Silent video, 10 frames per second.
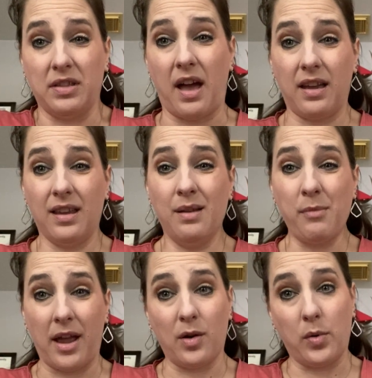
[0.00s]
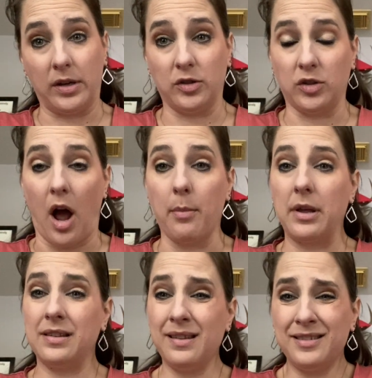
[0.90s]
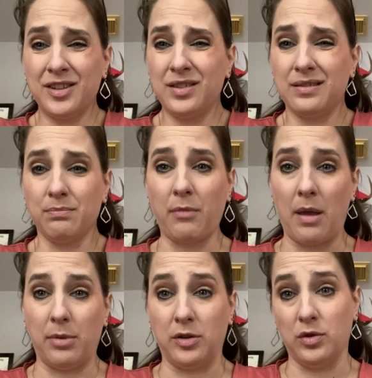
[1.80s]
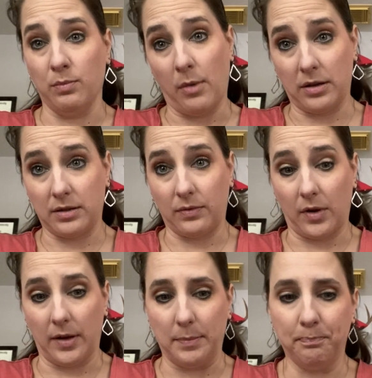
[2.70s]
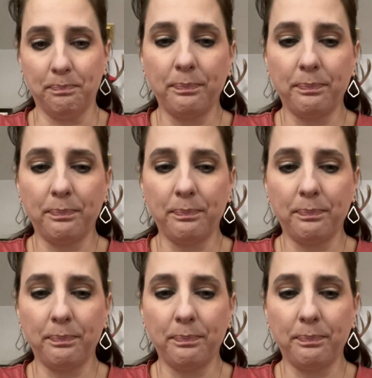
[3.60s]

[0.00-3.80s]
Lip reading: that he might quit his job because it just might be too much for him.